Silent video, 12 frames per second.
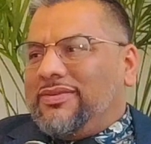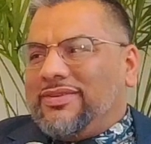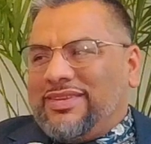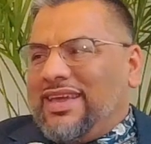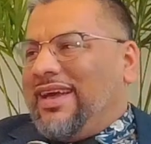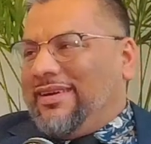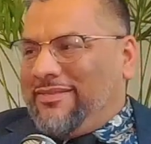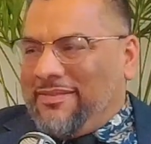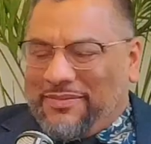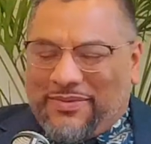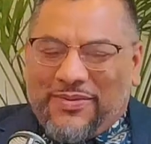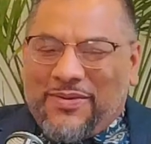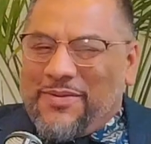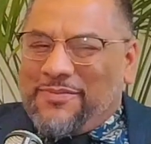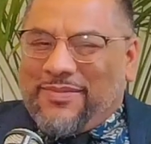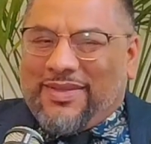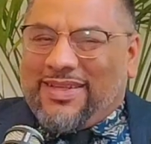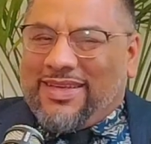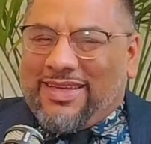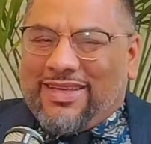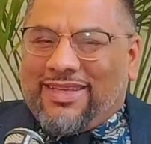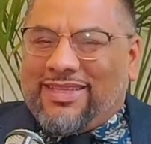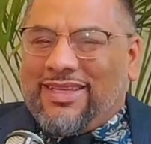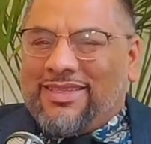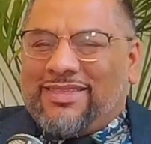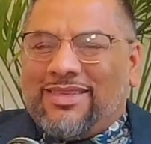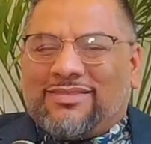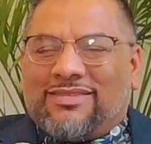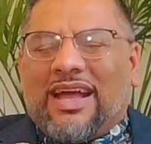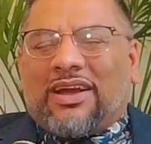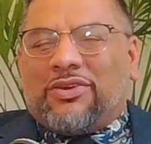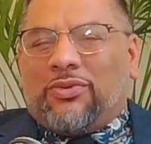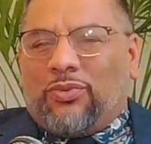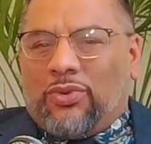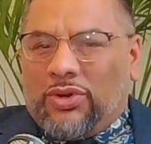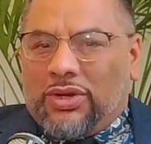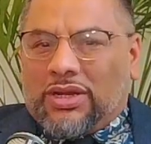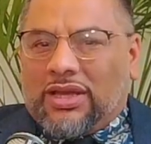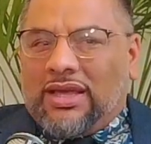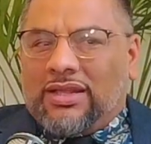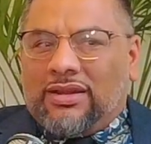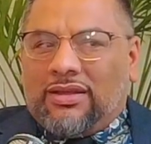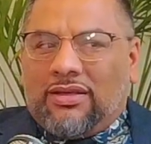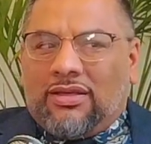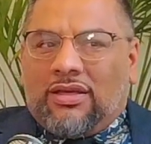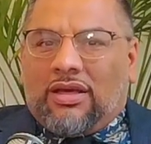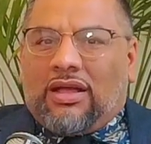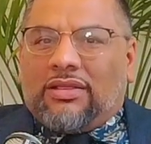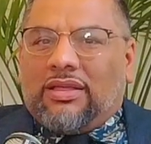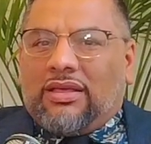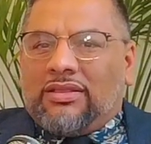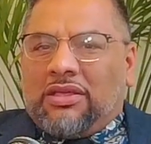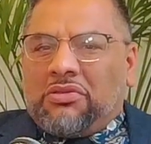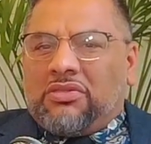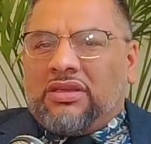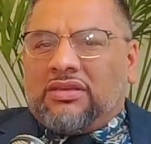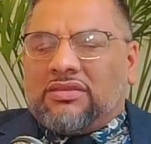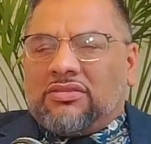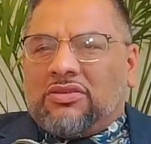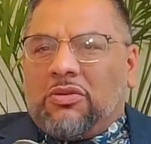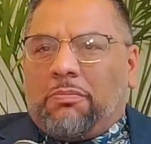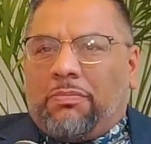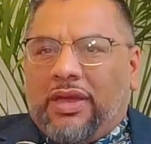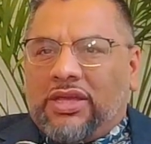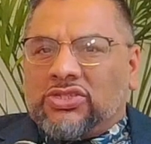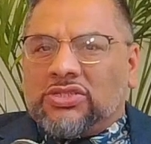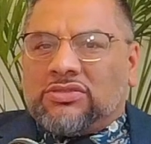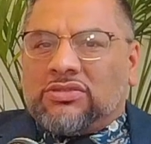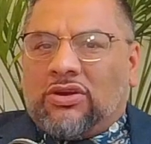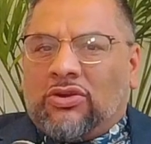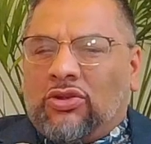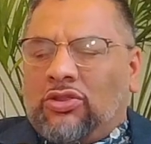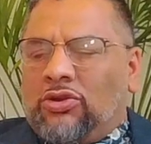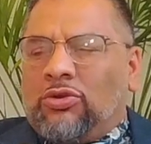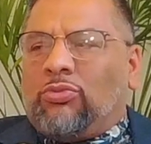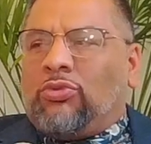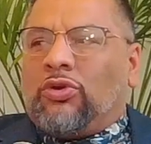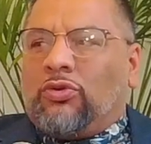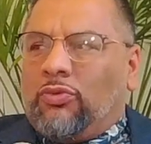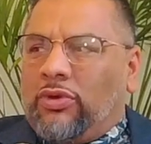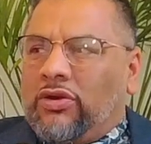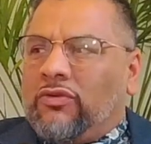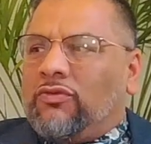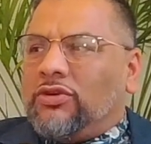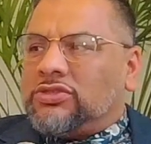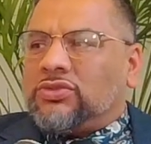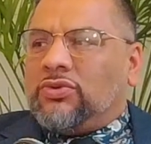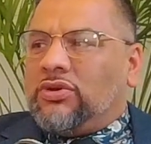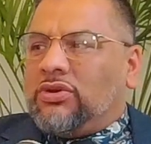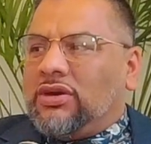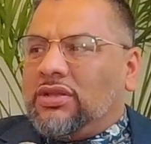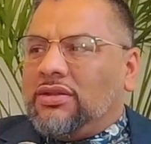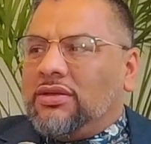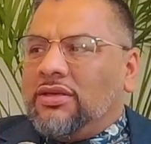yeah, I remember, but it's not going to work. And the other thing is, until patients are a little more aware of what's going on,